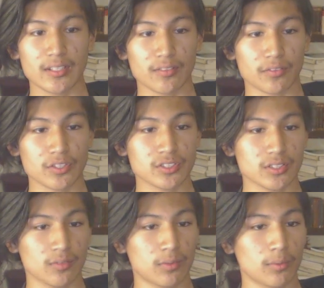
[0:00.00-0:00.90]
and the
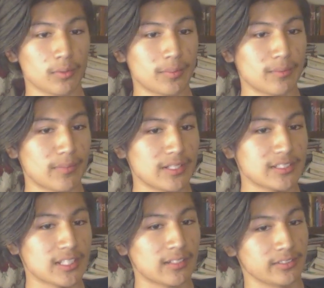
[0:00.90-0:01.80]
first of what would be
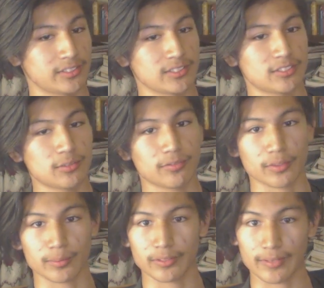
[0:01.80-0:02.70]
many challenges to
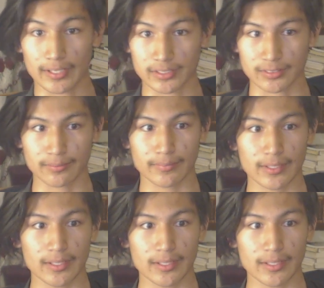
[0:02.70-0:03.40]
affirmative action.